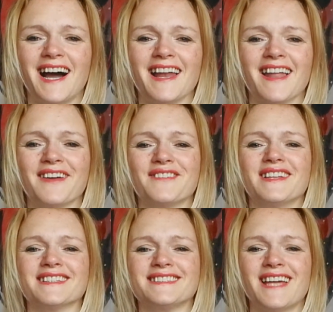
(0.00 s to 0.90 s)
I like
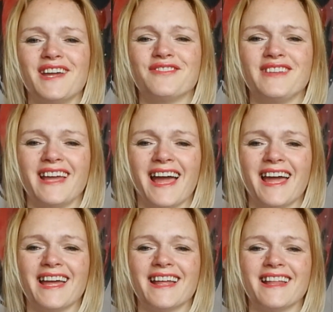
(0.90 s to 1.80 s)
the safety
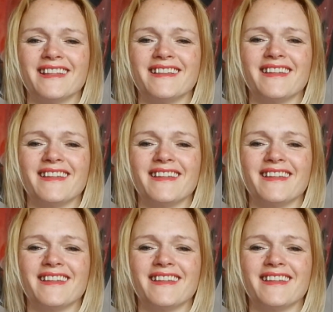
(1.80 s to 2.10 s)
and